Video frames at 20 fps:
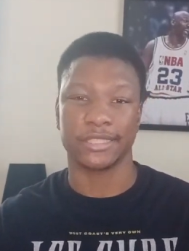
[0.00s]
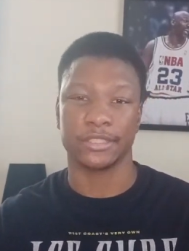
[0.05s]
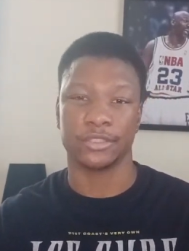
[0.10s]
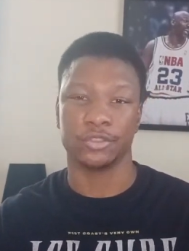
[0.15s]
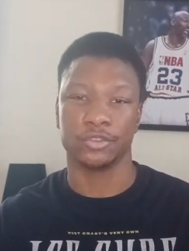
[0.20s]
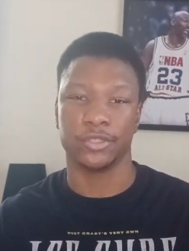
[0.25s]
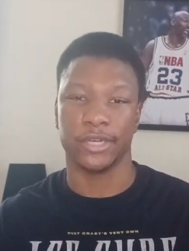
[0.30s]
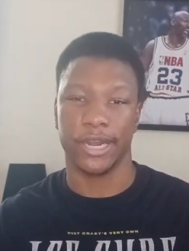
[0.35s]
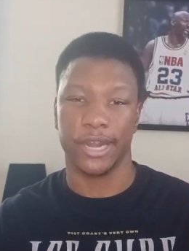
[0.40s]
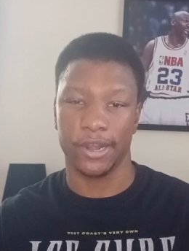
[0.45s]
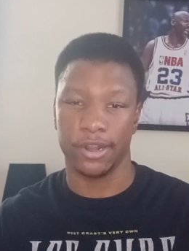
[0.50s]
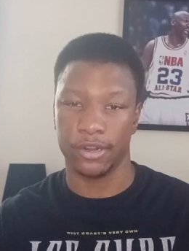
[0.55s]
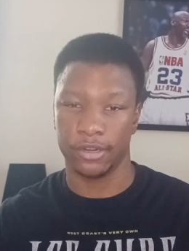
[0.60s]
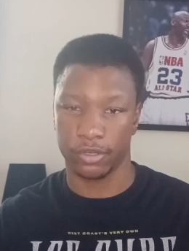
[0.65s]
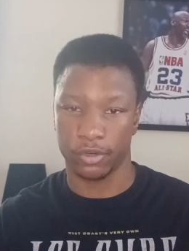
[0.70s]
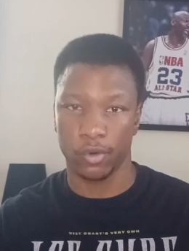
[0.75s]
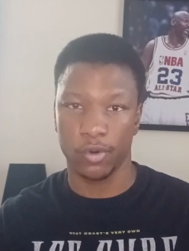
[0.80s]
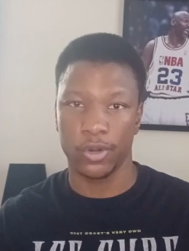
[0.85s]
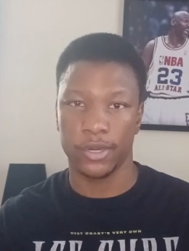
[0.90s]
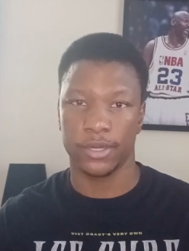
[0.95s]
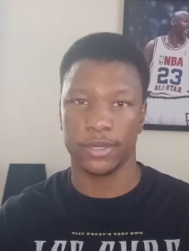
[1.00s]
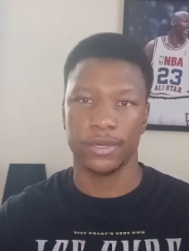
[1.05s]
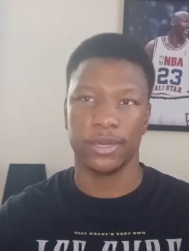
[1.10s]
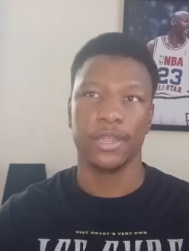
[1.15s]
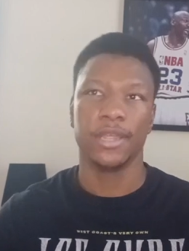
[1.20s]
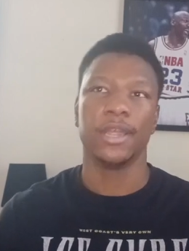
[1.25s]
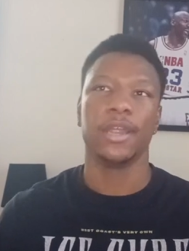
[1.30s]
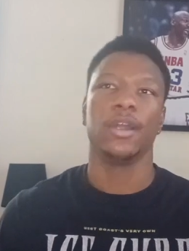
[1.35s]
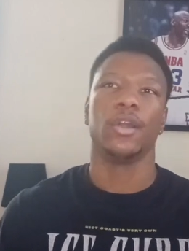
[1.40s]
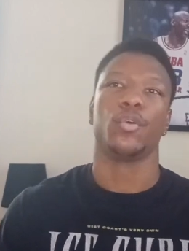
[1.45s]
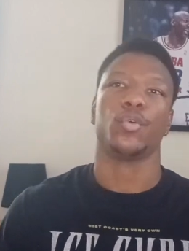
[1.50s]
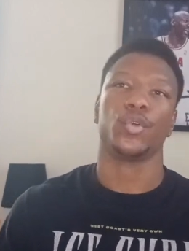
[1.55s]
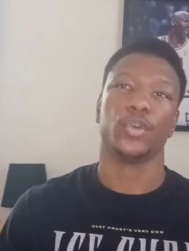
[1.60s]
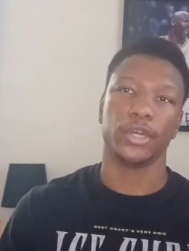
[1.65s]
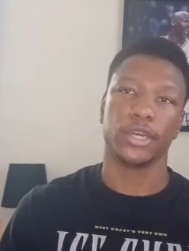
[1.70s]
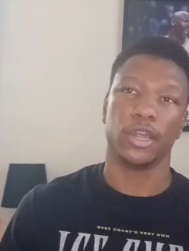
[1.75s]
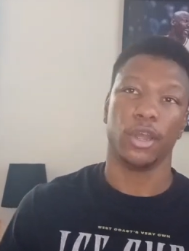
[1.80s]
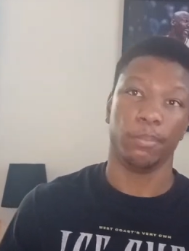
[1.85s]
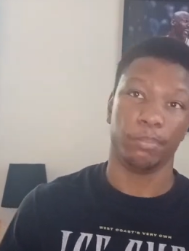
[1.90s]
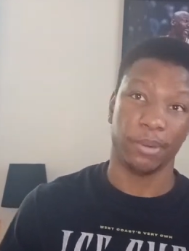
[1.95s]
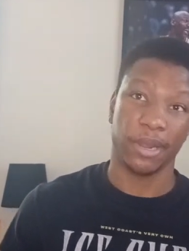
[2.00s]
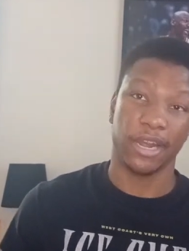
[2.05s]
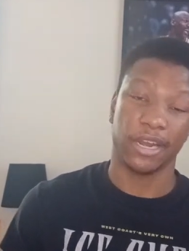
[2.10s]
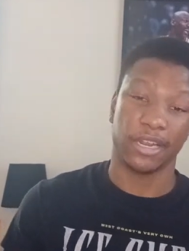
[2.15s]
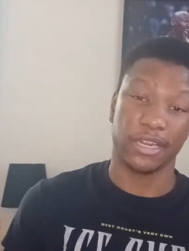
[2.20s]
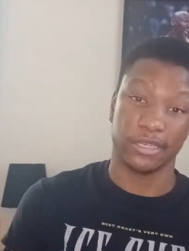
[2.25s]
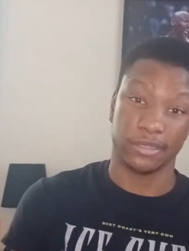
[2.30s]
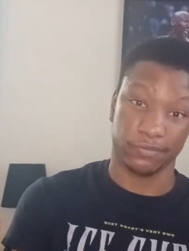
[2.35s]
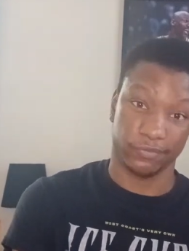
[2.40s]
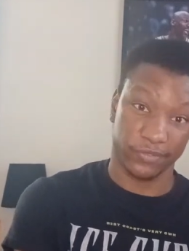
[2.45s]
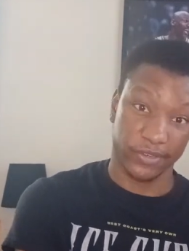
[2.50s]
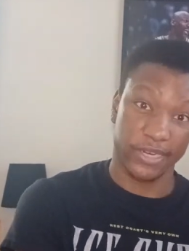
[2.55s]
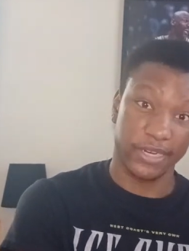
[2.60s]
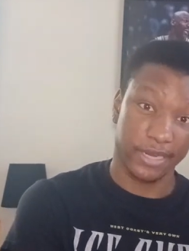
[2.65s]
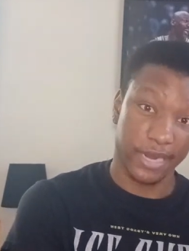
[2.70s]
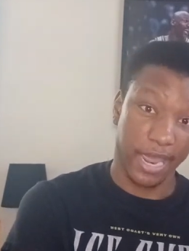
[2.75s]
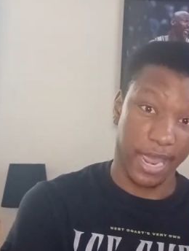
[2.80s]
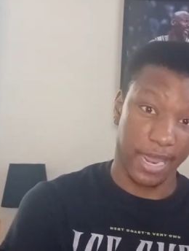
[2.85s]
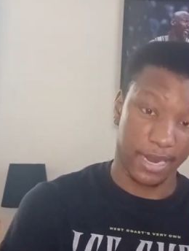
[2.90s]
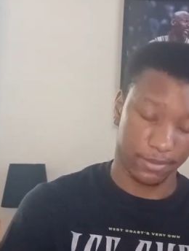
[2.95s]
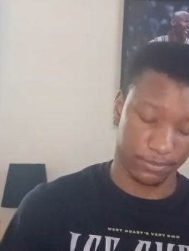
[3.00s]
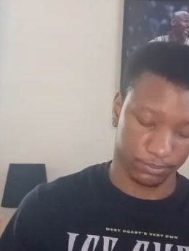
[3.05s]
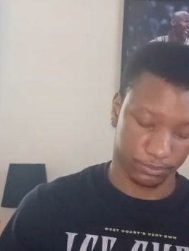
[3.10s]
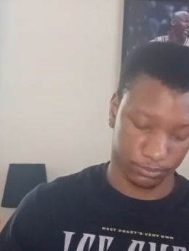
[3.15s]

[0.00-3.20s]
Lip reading: do to Aaron Gordon. Rudy Gobert could defend that.